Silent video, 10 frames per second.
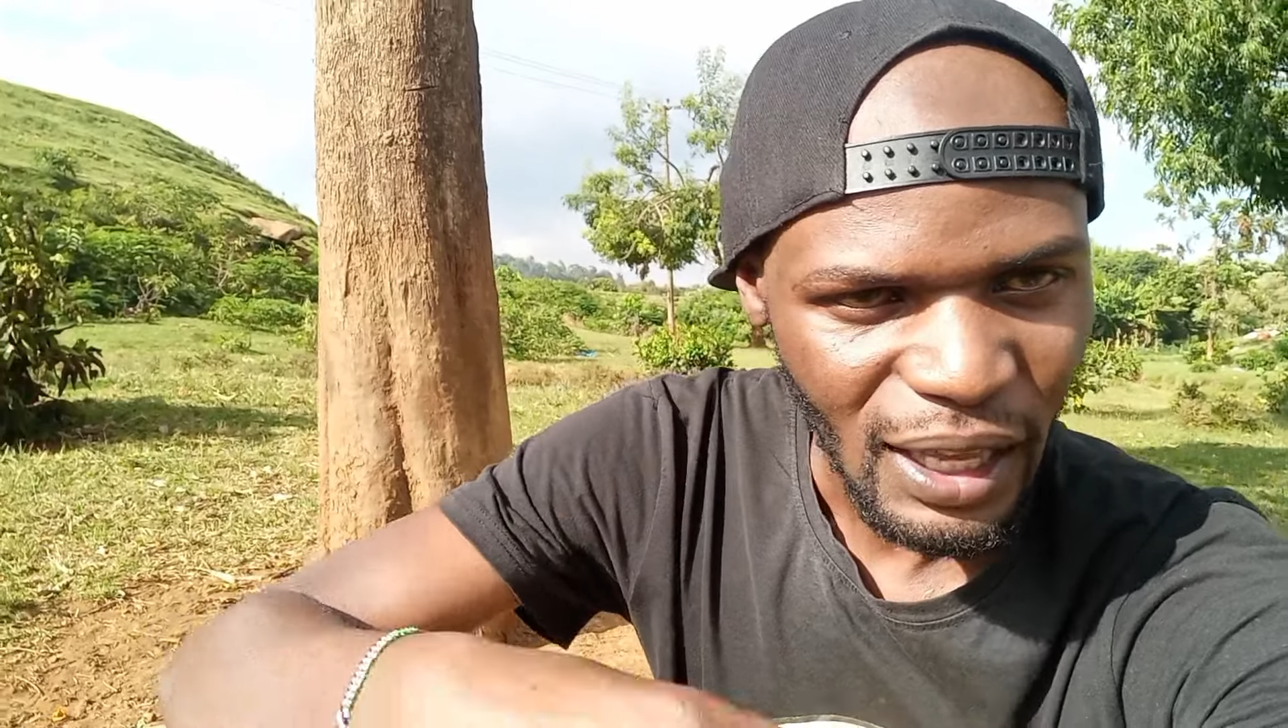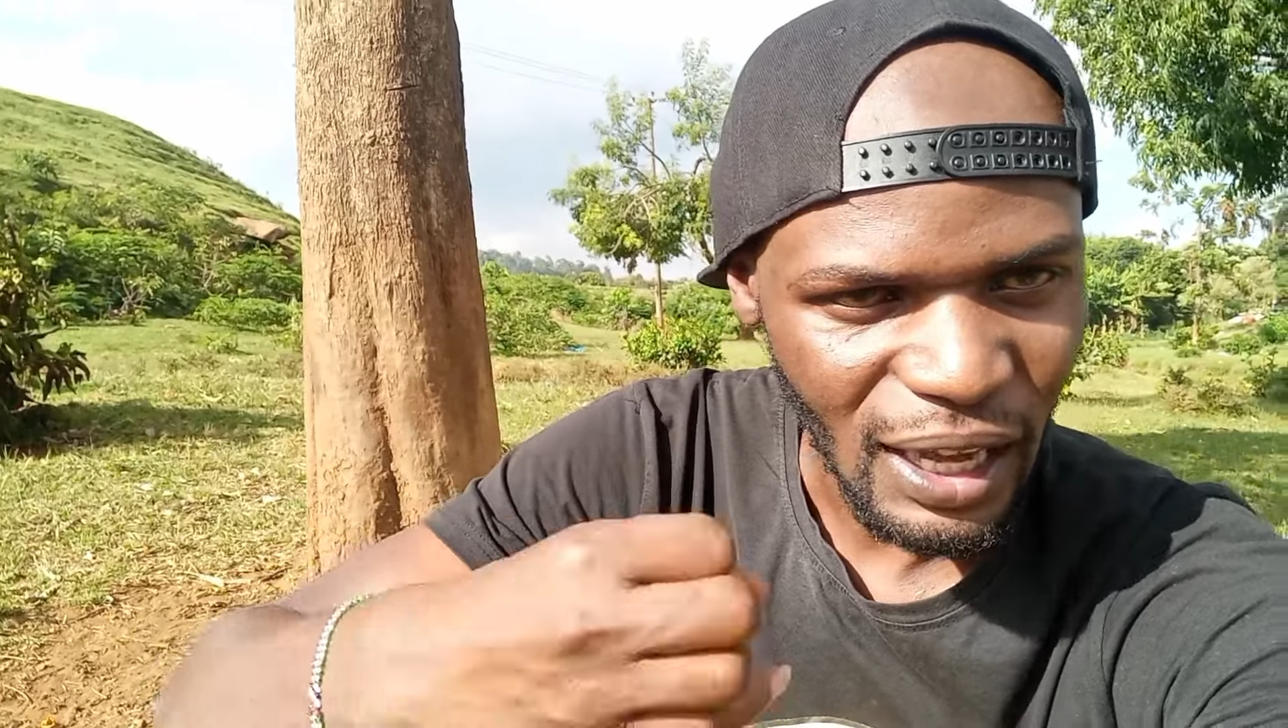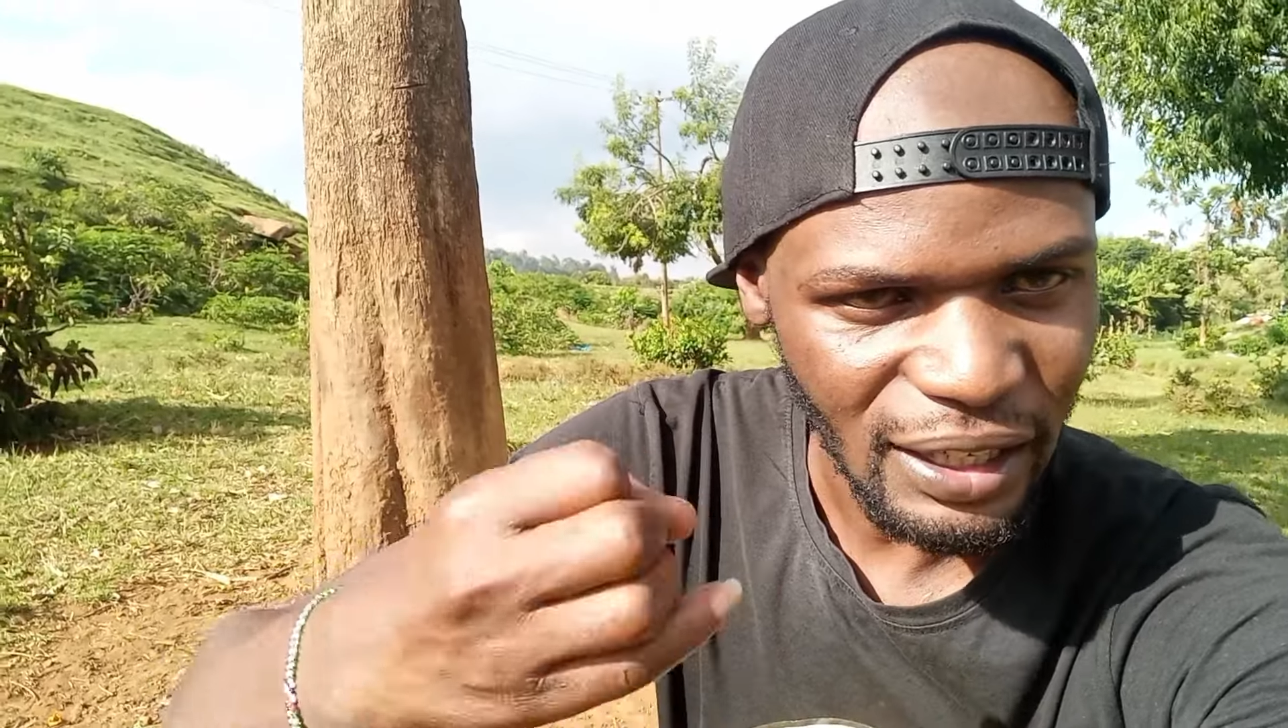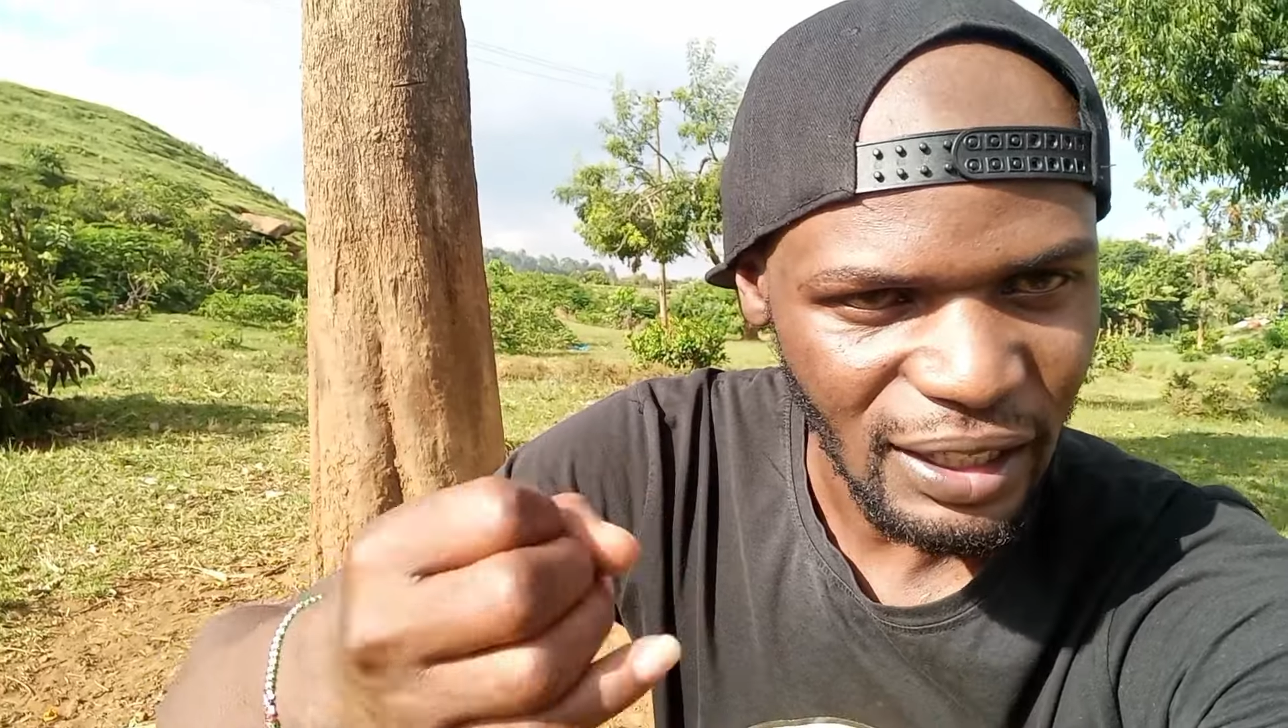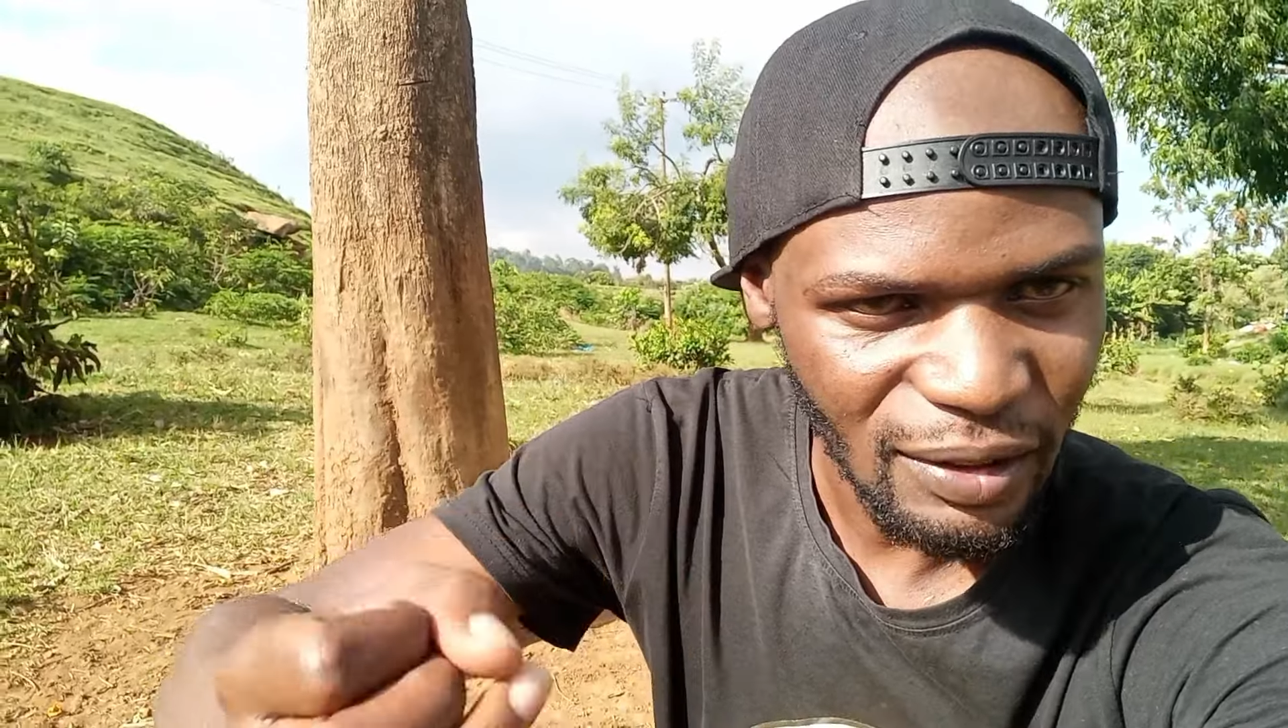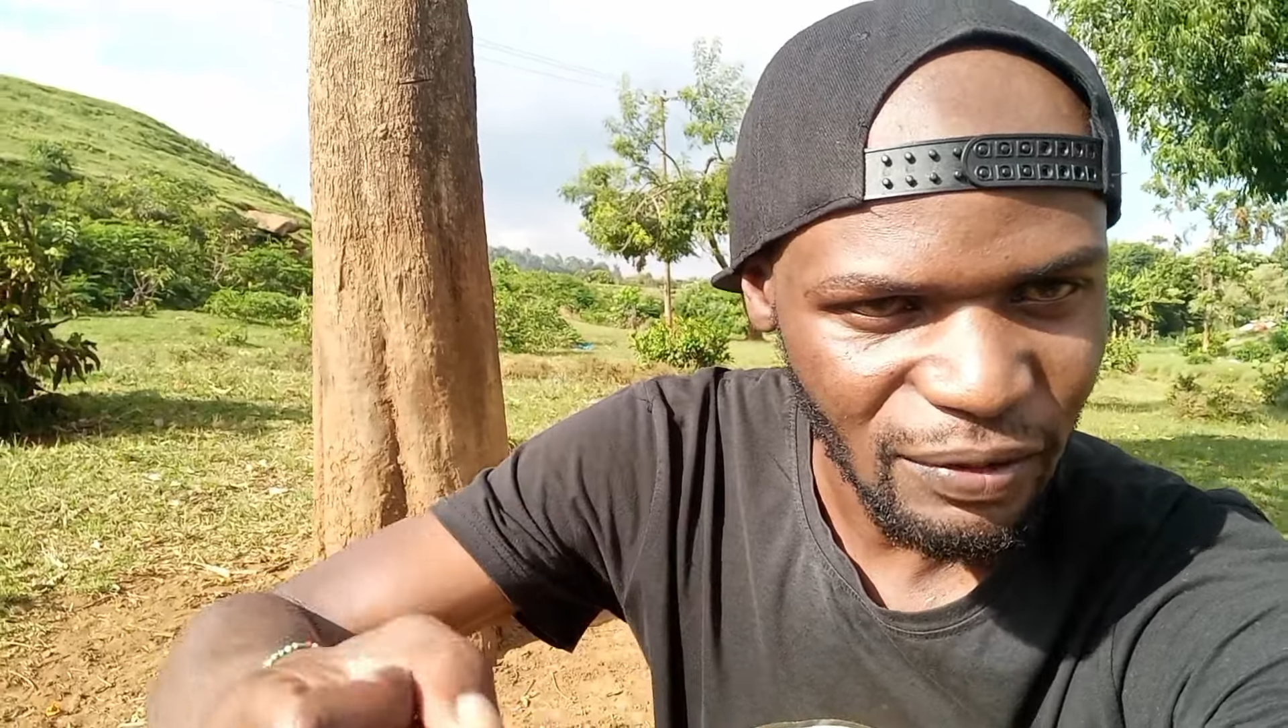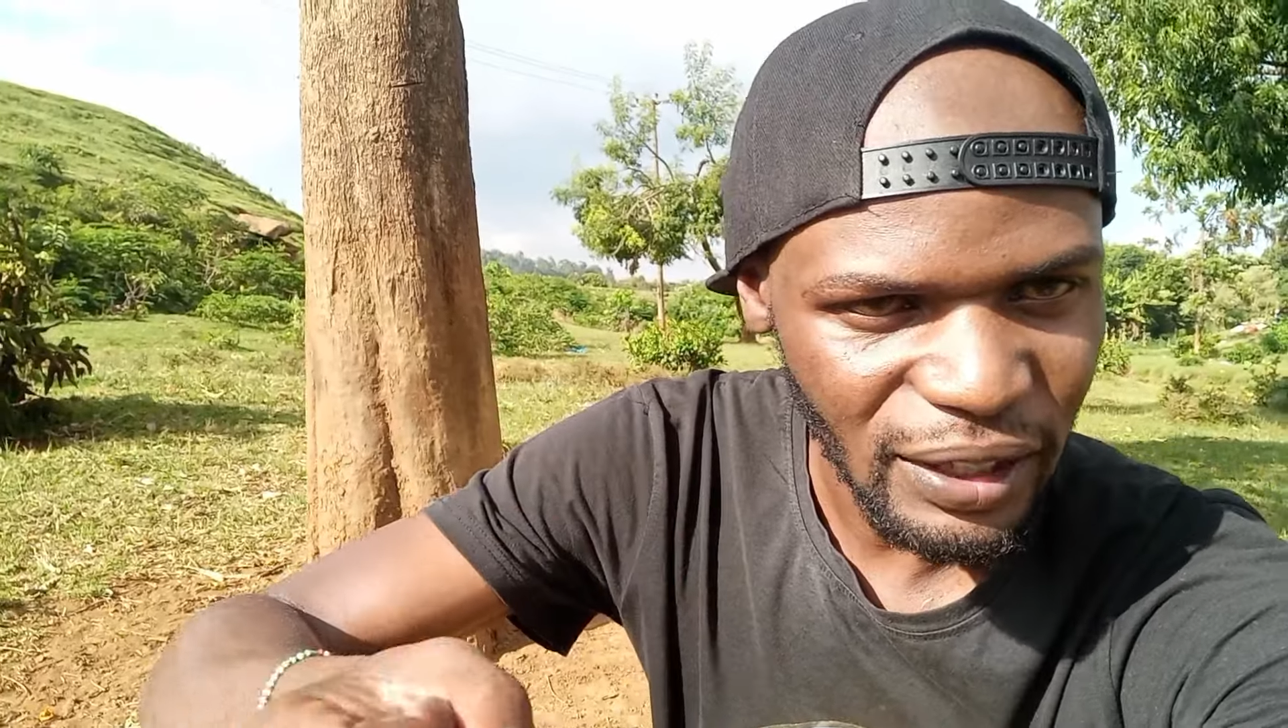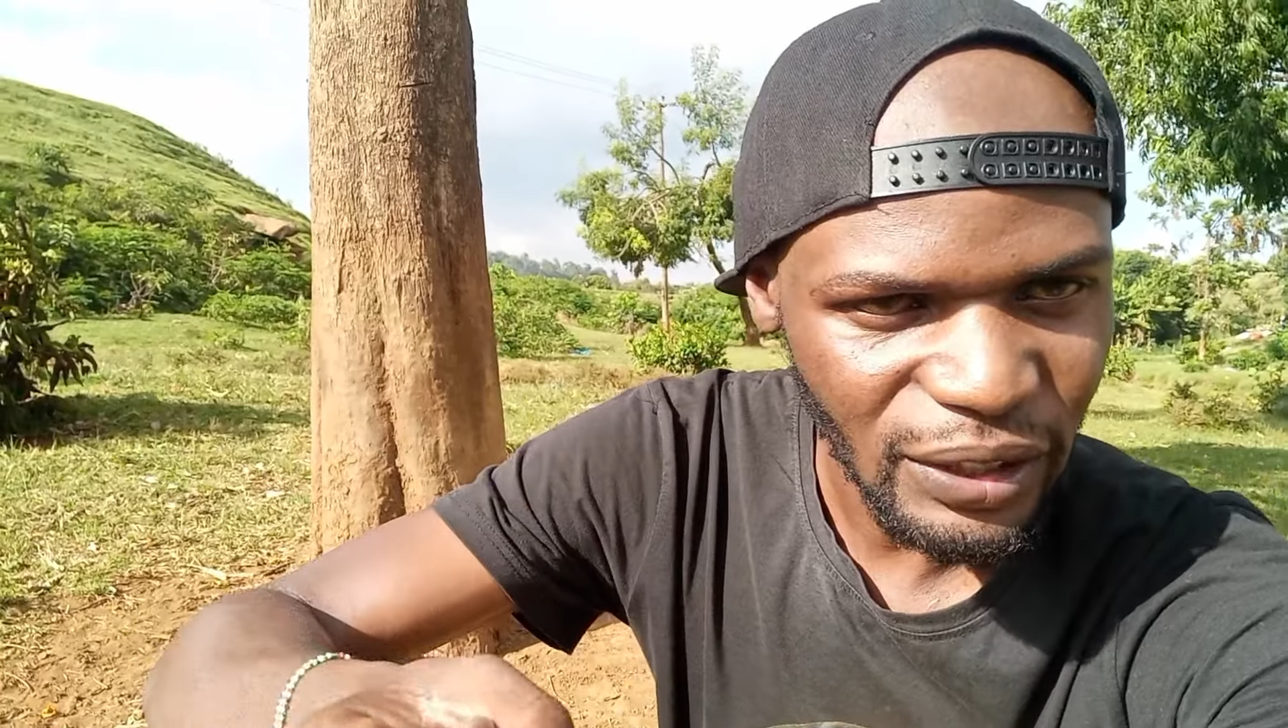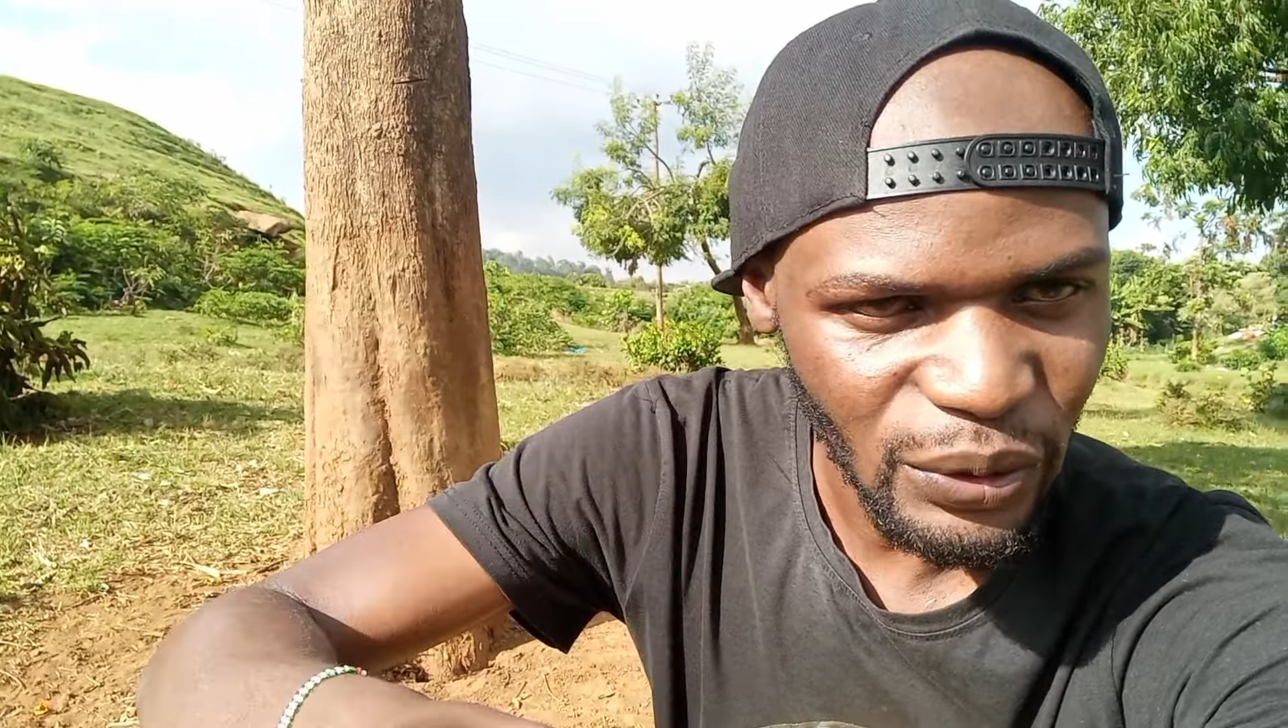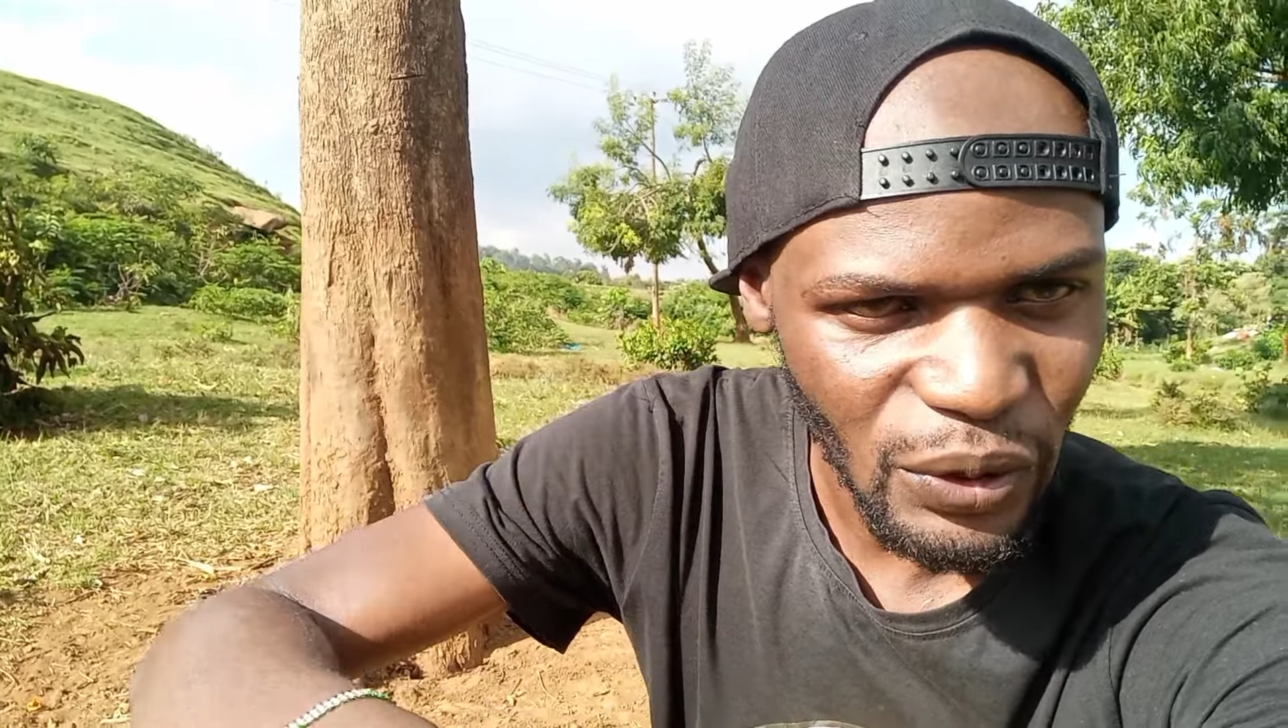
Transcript: I have a new